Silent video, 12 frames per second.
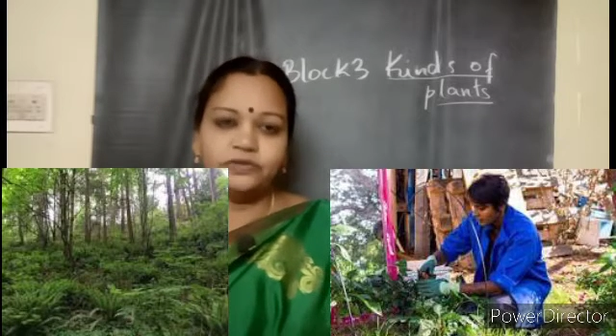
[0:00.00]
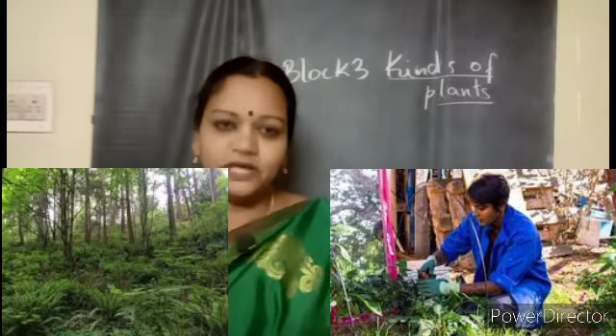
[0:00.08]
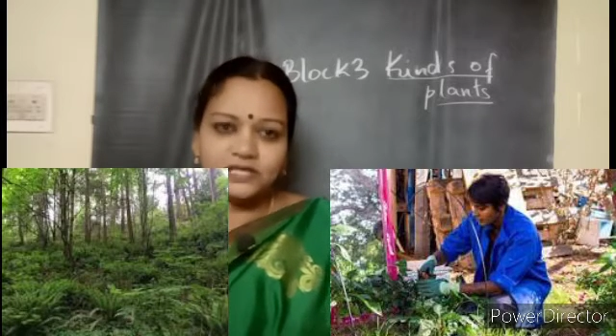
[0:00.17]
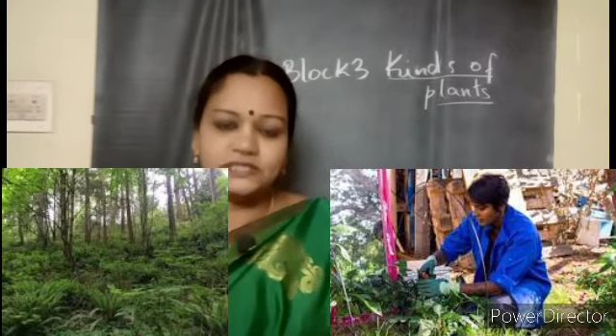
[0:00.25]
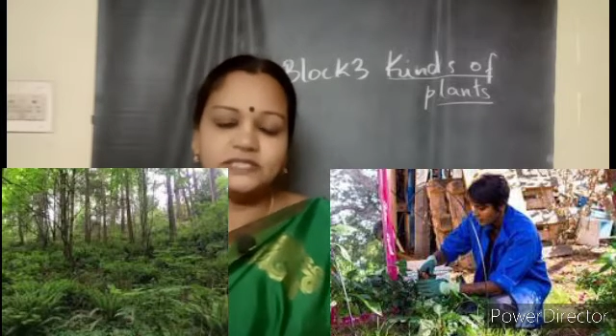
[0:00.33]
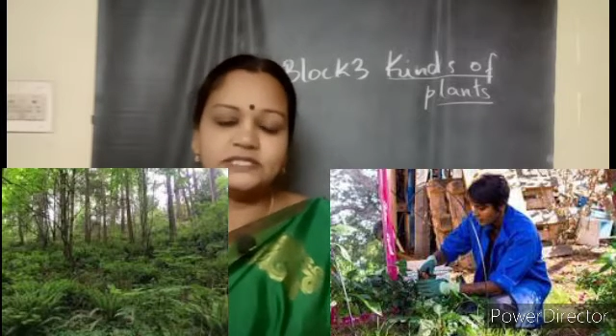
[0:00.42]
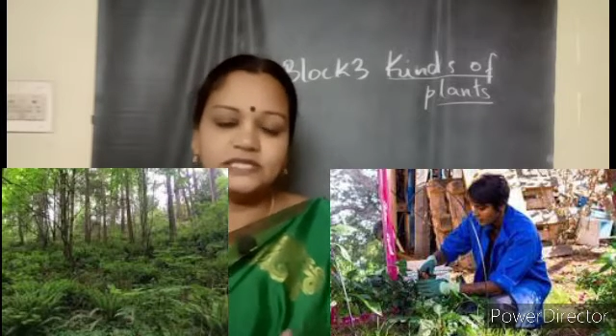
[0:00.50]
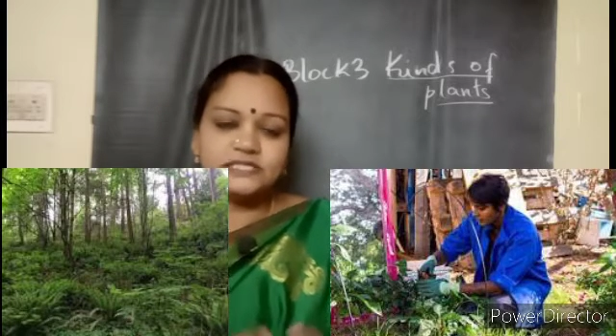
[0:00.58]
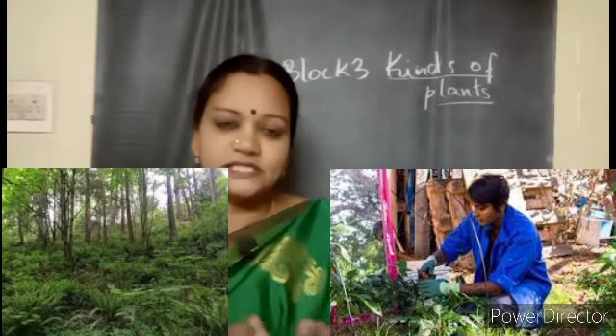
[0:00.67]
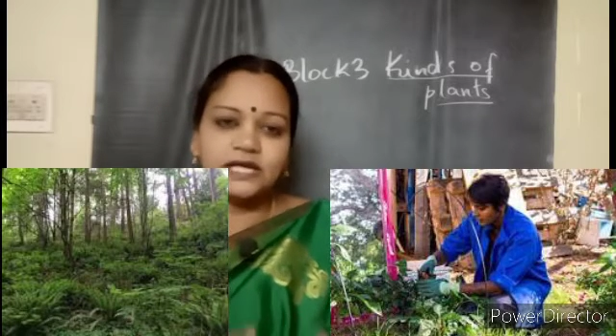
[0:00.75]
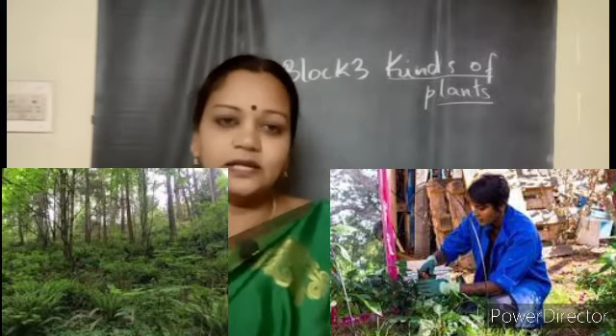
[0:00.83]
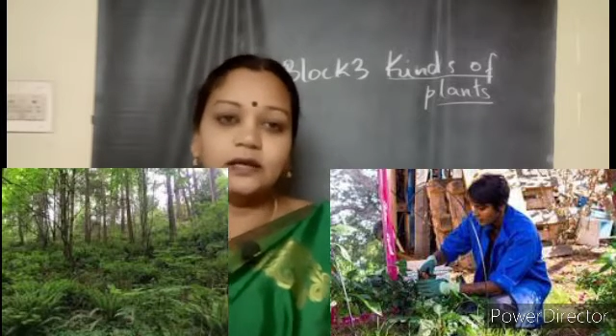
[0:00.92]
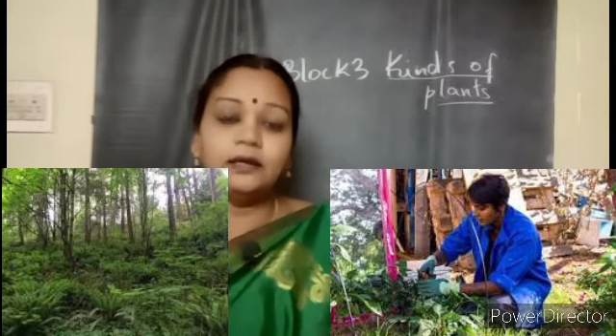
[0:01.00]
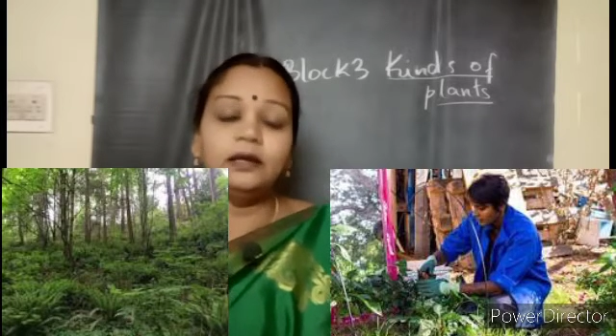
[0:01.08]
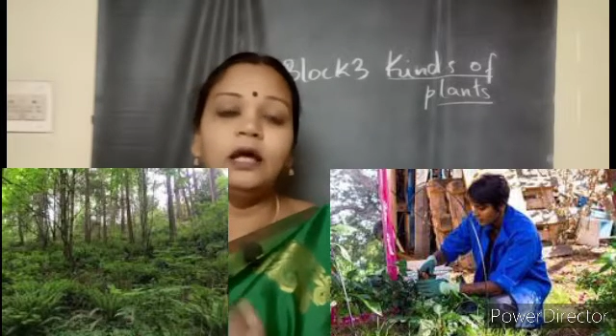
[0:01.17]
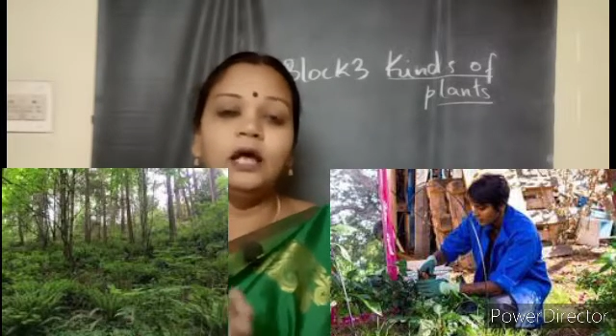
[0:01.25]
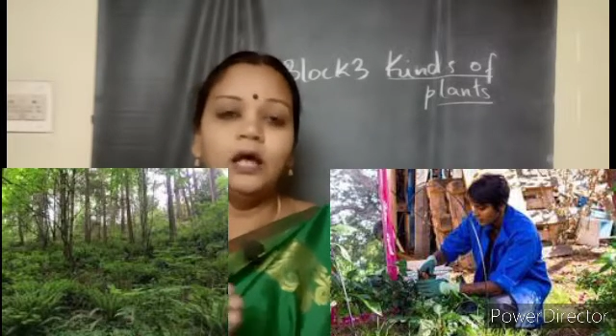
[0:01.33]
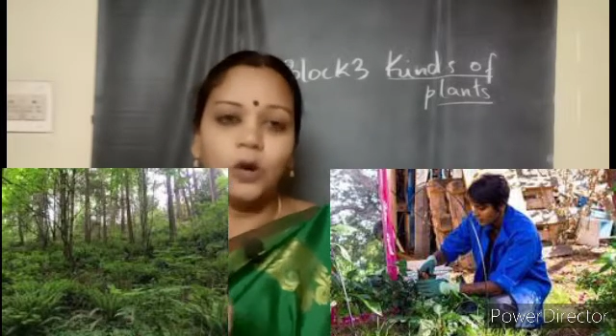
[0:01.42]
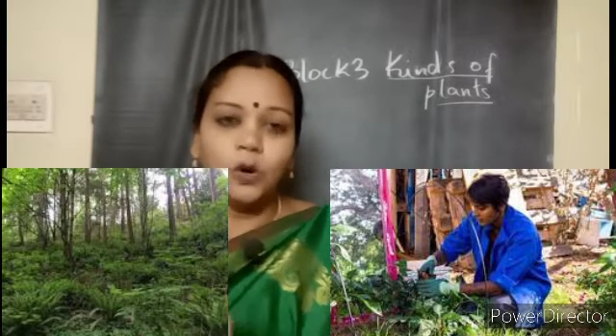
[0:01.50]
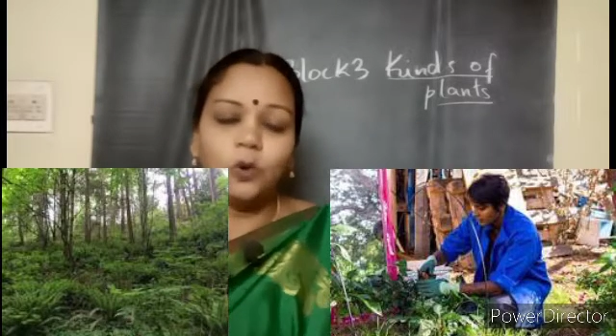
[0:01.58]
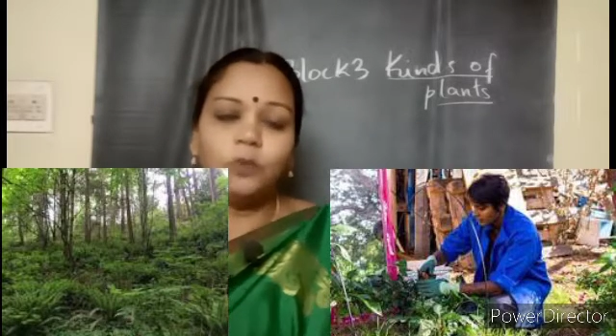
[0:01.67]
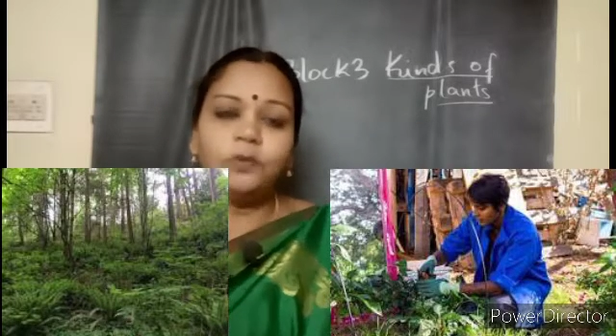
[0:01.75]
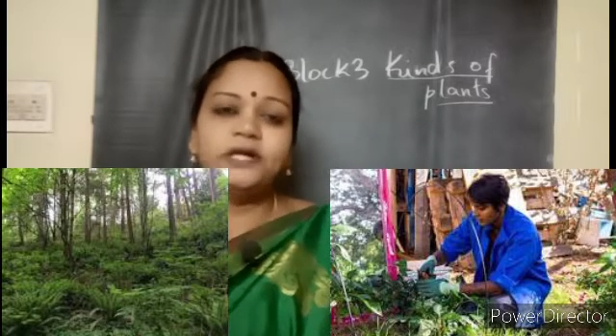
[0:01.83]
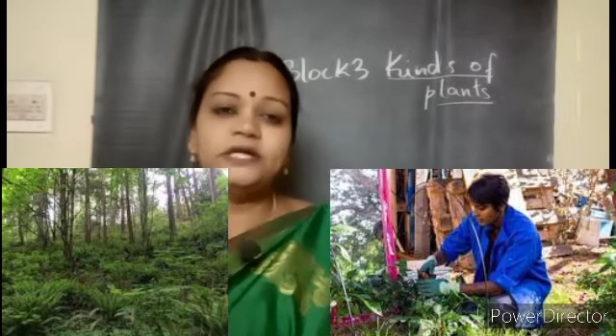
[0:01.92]
Yes, it's inside the
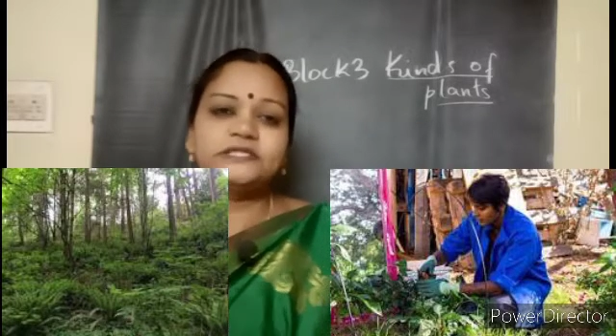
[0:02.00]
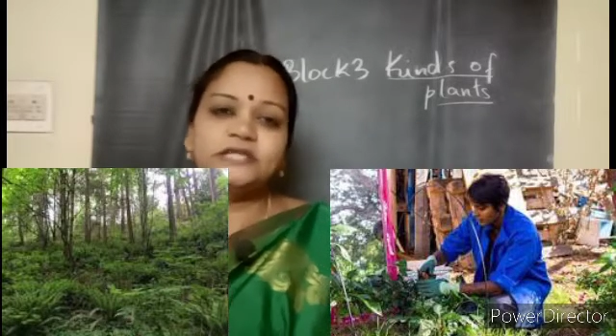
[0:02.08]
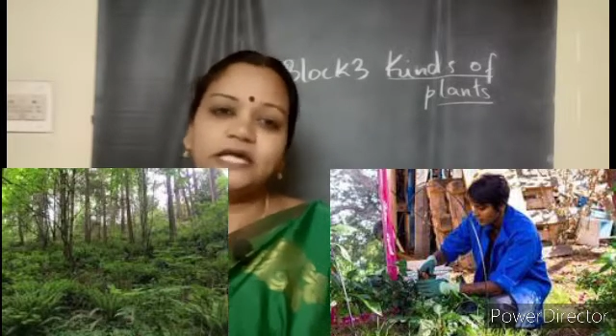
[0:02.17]
home and it is